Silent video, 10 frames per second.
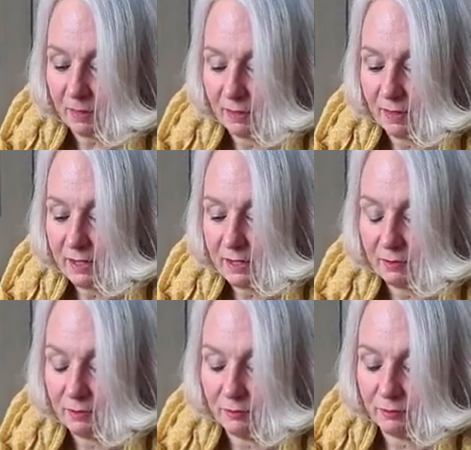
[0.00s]
Yeah, it
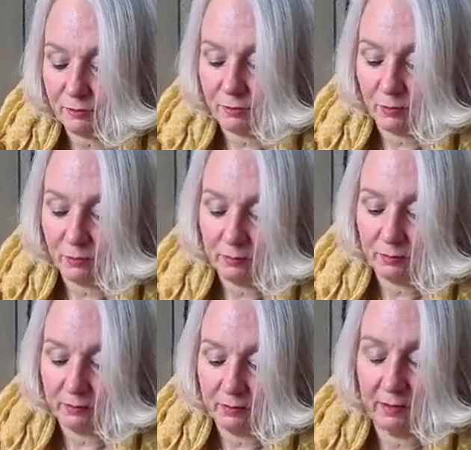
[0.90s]
had gone through
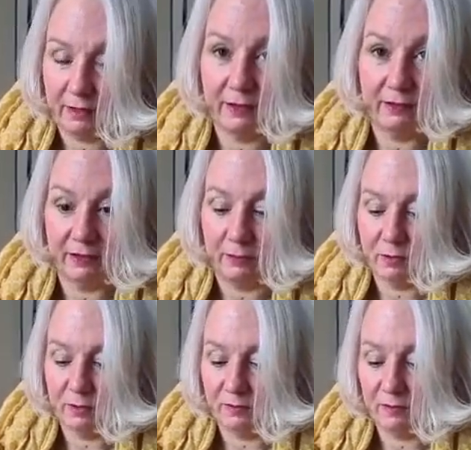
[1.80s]
and
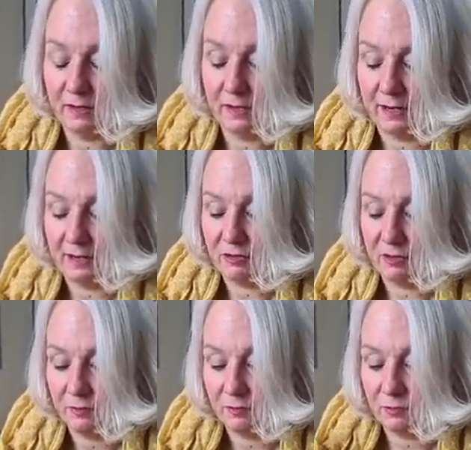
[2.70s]
you could see it
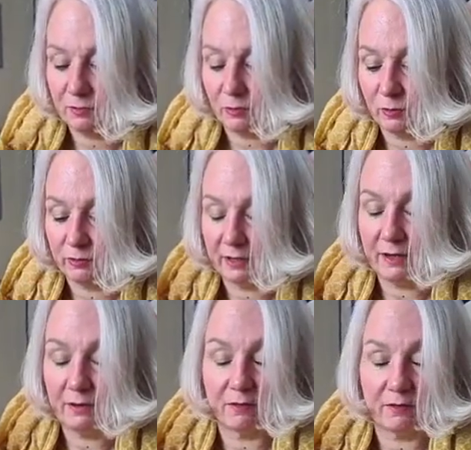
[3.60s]
actually torn
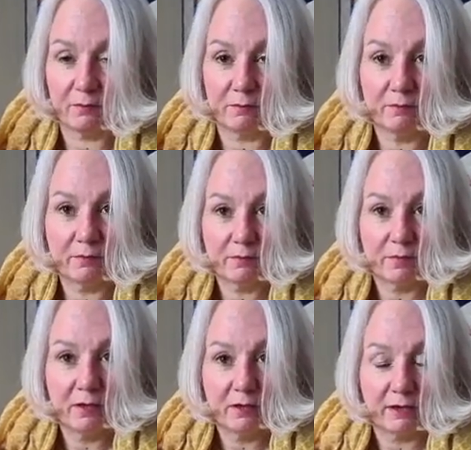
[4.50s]
down some
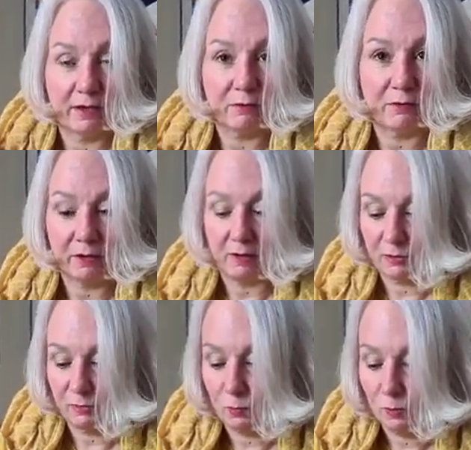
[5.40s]
like front
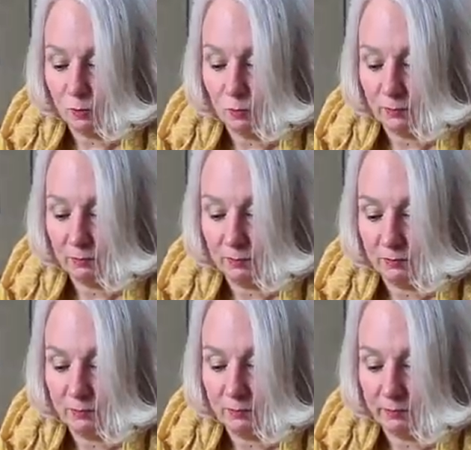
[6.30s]
garden wall.
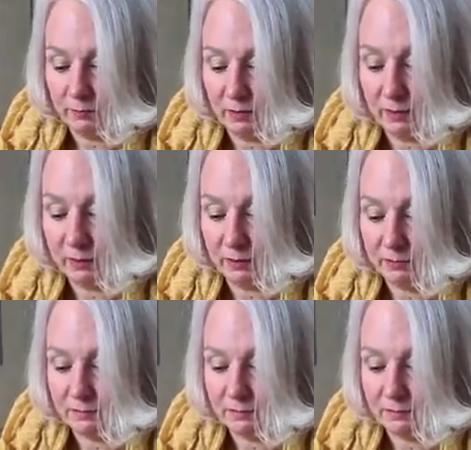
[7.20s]
Yeah.